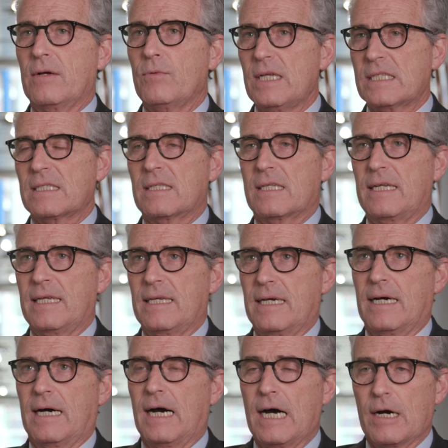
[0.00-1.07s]
recently
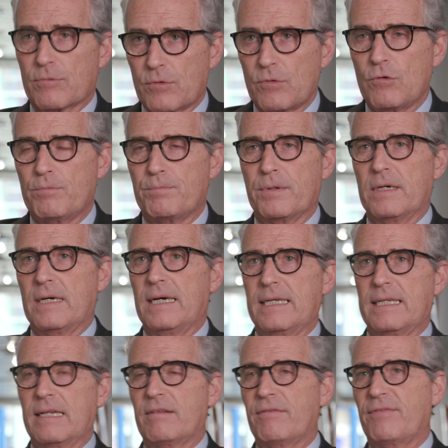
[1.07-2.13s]
our group
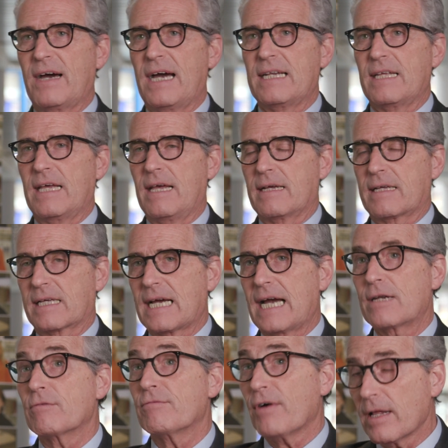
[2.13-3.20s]
identified a
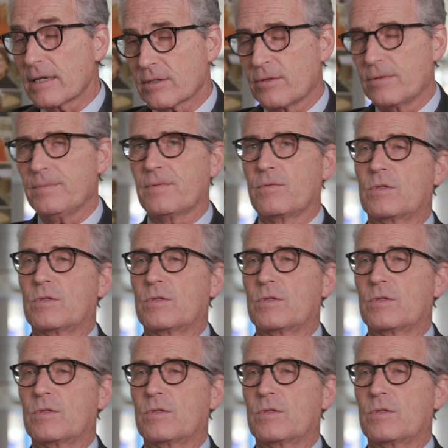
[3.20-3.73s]
kind of algo,